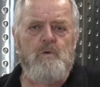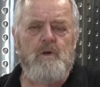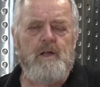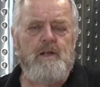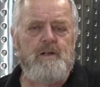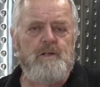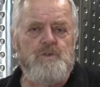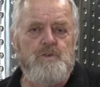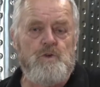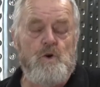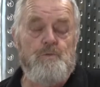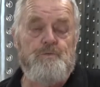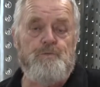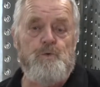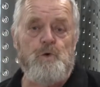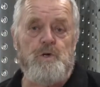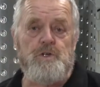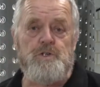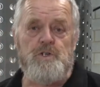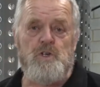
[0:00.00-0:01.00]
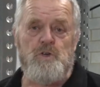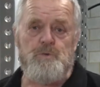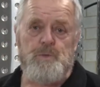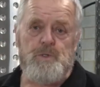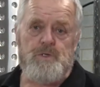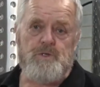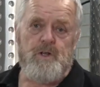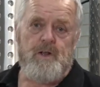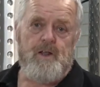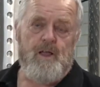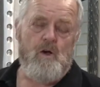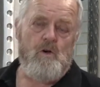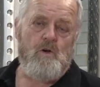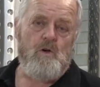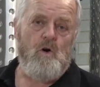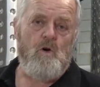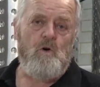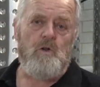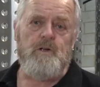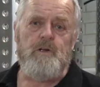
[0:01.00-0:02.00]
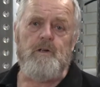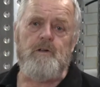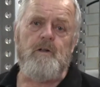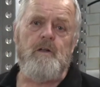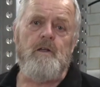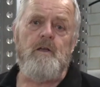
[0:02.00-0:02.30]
and it's got 46% alcohol in it.